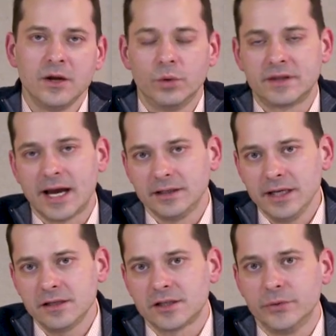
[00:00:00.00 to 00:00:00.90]
What that
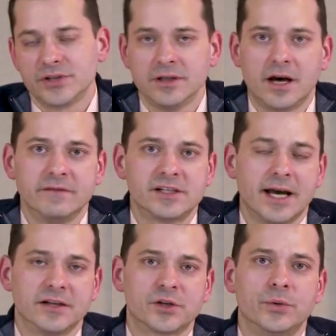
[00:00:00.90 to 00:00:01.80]
leads to is a lot of
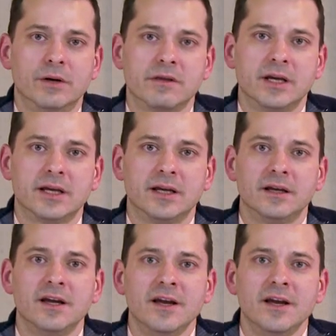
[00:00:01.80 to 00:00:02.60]
status quo thinking.